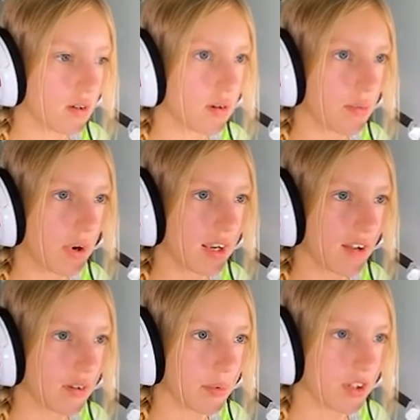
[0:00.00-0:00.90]
Wait, why do you
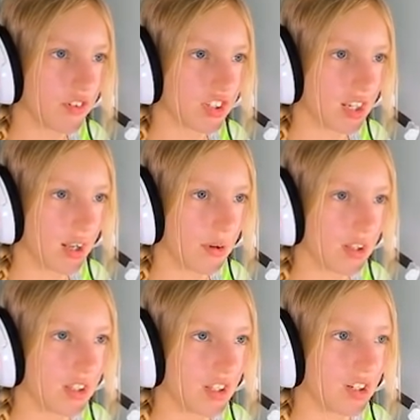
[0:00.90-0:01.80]
have the blue version? I
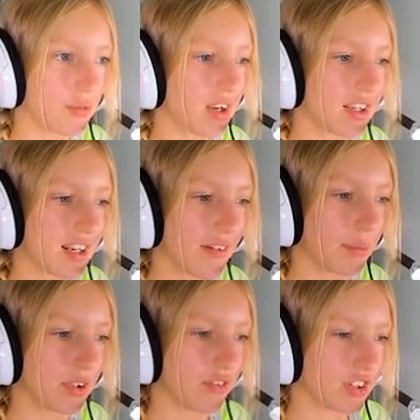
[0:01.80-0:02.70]
want, I don't want you to have
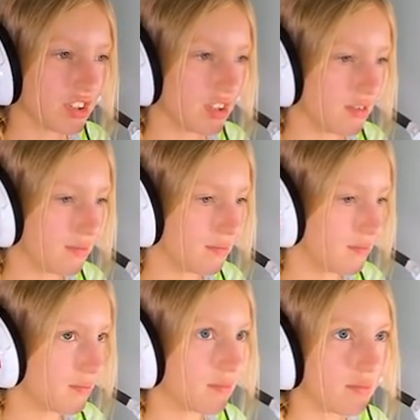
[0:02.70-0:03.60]
blue version.
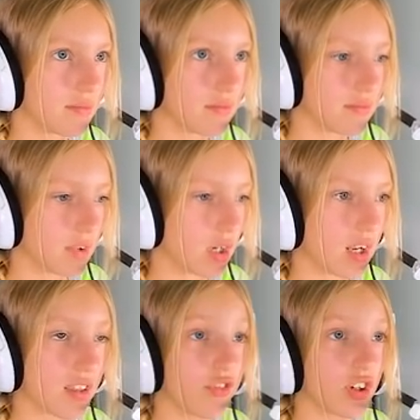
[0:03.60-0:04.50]
Oh,
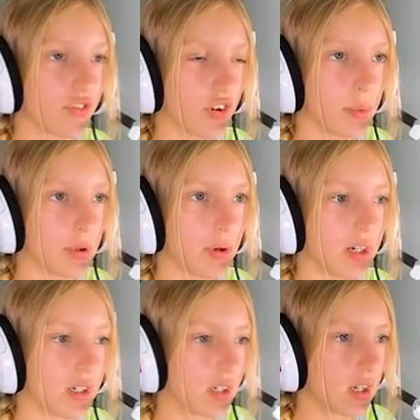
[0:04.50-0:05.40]
that's for your formal wear.
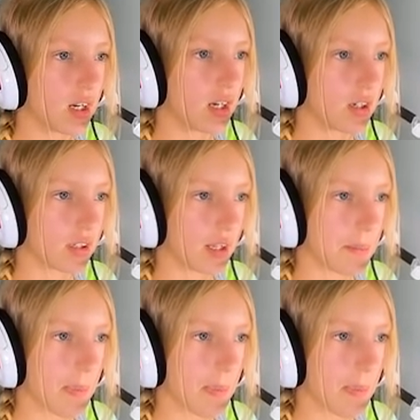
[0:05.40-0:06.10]
Okay.